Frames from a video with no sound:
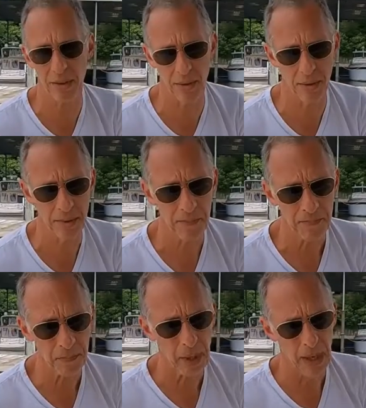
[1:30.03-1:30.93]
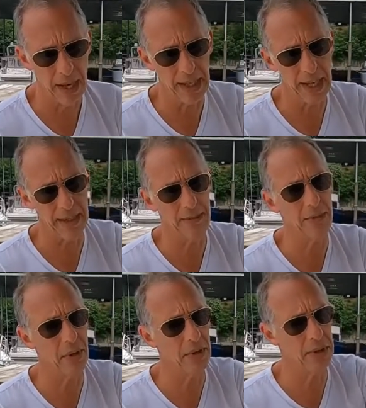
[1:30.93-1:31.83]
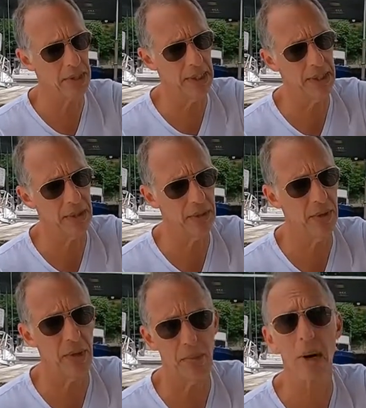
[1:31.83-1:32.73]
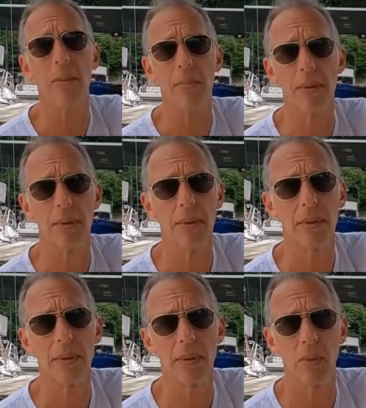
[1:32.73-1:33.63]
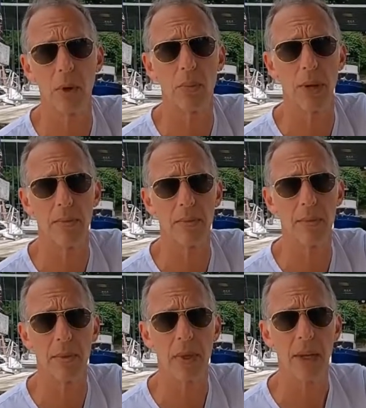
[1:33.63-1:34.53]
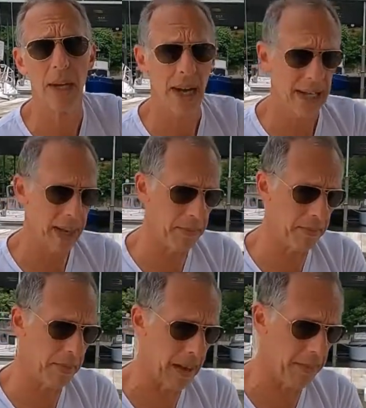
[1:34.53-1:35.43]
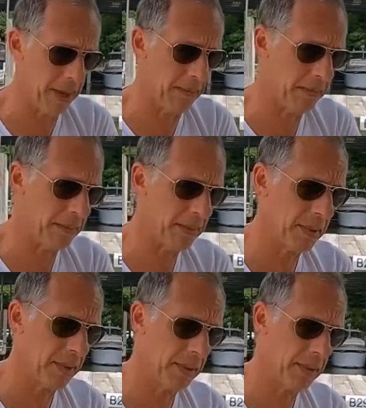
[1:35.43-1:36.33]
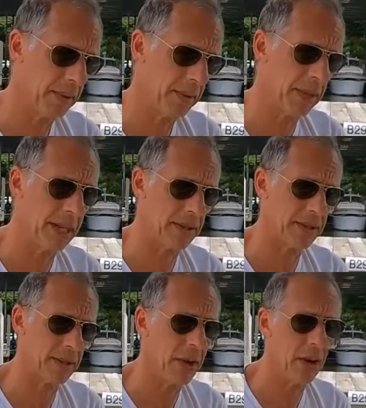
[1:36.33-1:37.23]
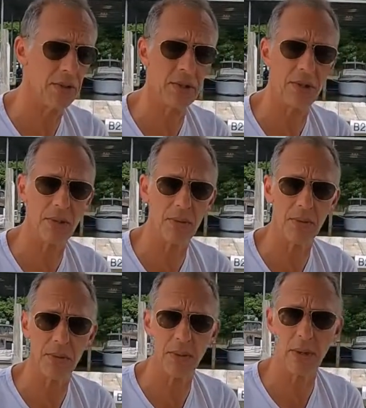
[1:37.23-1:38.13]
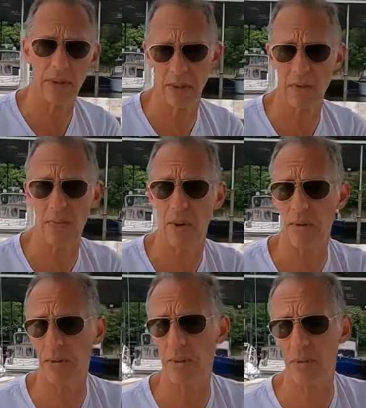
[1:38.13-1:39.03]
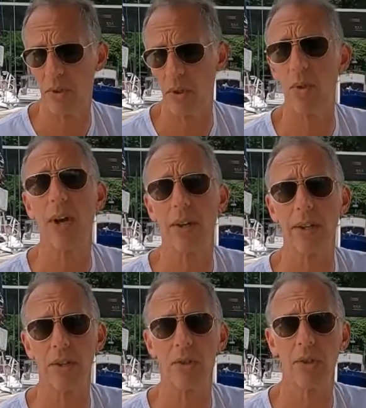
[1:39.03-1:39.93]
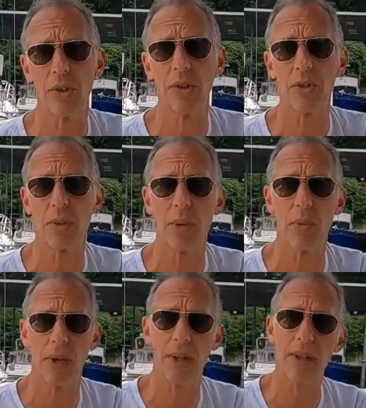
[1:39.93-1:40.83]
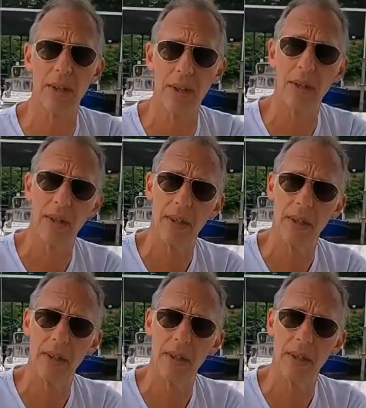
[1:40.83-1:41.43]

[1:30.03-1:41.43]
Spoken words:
that hole, and then goes into a pump, water pump, and that pump connects to hoses to. On this boat, there's 2 air conditioner units, right? One in the